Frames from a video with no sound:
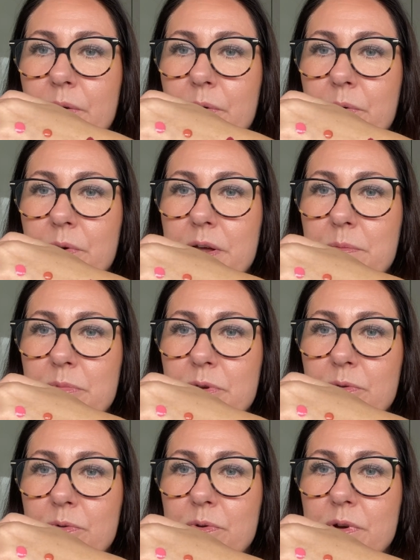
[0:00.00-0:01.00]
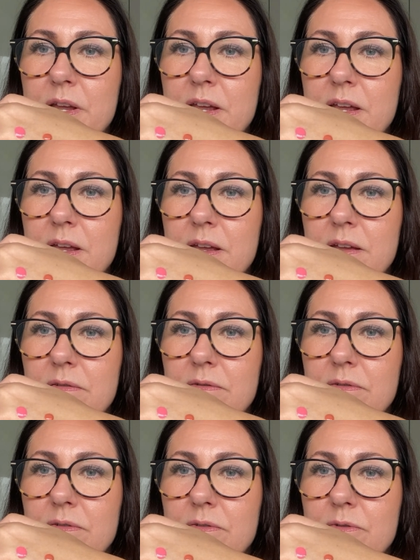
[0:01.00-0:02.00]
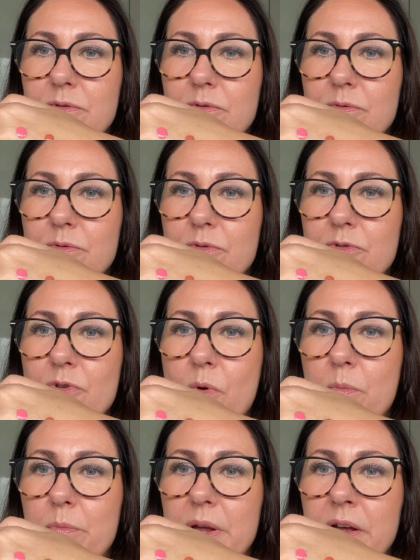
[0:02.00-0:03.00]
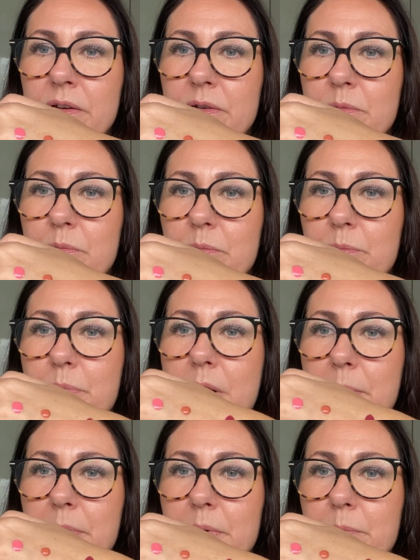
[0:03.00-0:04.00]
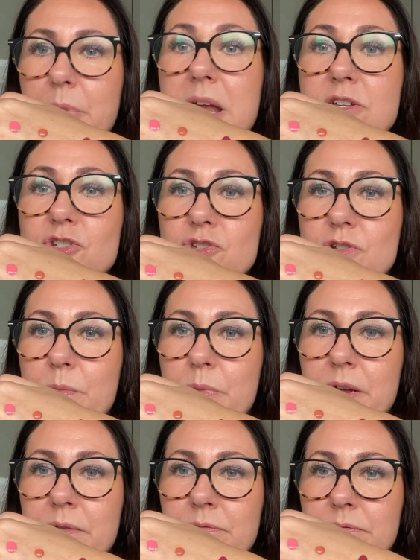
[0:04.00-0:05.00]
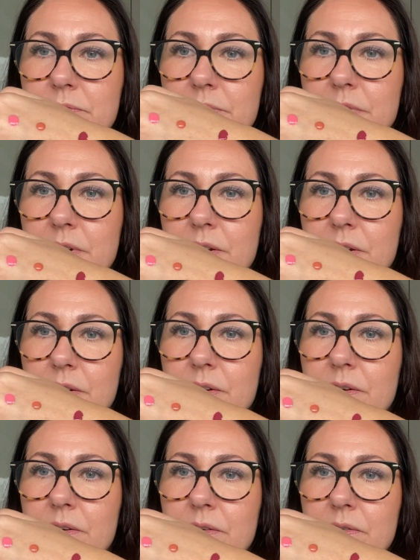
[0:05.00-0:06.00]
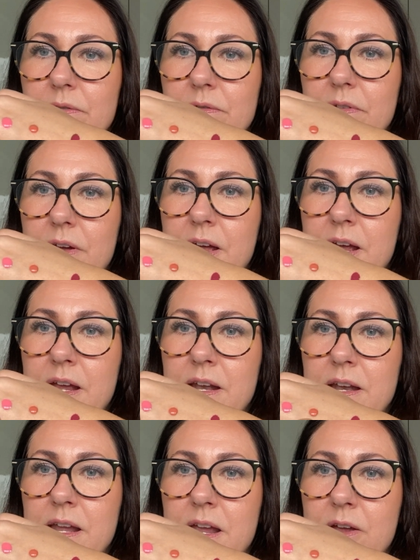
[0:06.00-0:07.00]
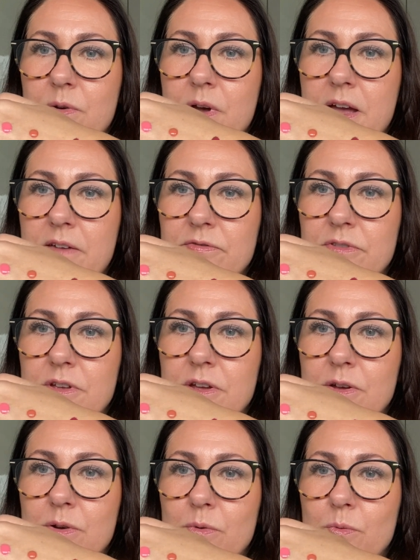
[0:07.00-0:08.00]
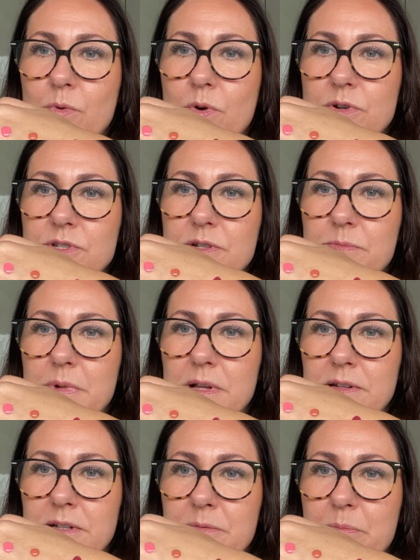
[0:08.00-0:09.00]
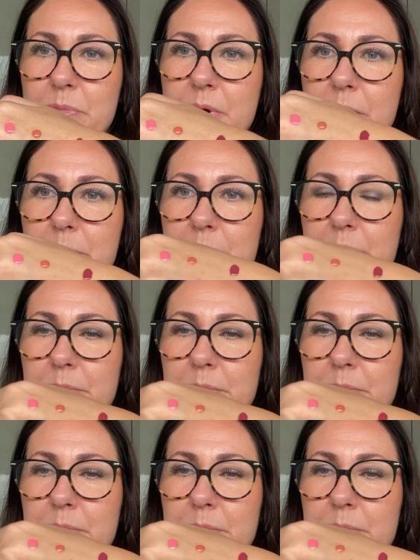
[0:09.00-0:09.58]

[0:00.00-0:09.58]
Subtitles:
Huda Beauty Sorbet, Peach Sorbet, and here you have the Watermelon Pop.